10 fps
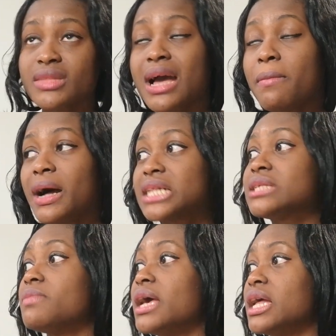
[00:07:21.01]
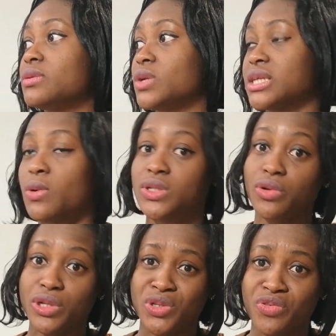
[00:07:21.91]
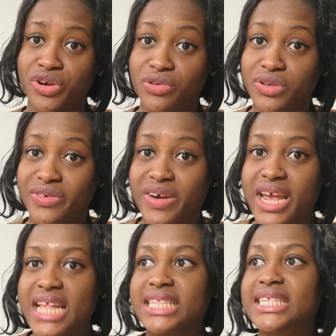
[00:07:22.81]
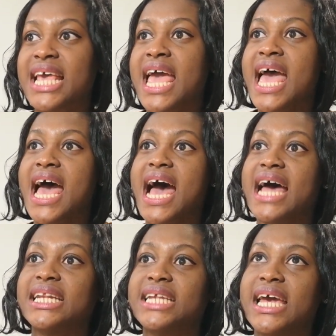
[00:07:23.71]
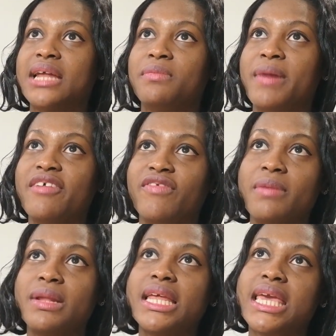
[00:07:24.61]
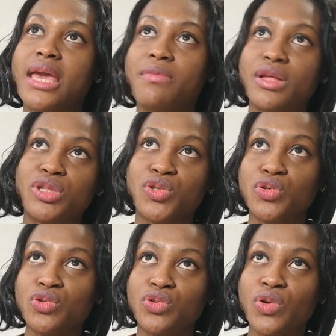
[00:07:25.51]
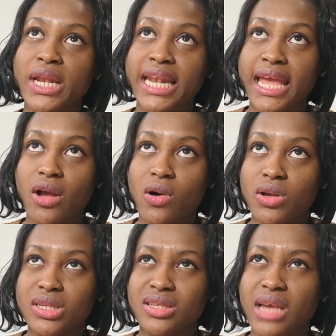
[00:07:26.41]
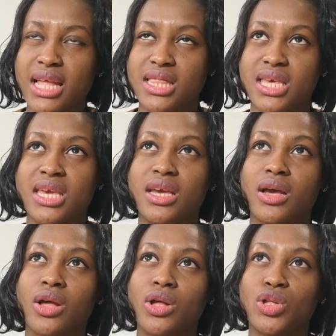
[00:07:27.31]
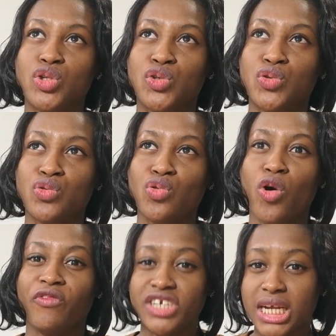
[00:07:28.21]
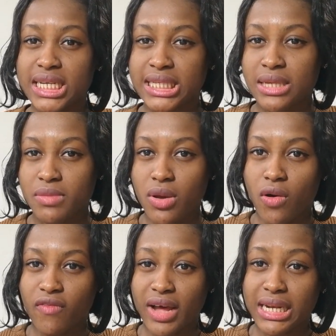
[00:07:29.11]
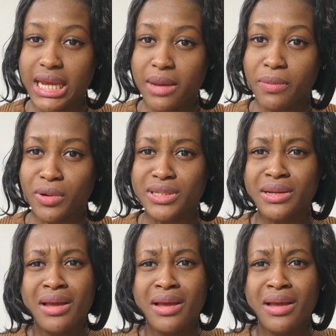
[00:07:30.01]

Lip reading: apartment because I wasn't going to renew the rent. And then my family came into Lagos, I think, to officially see me off at the airport.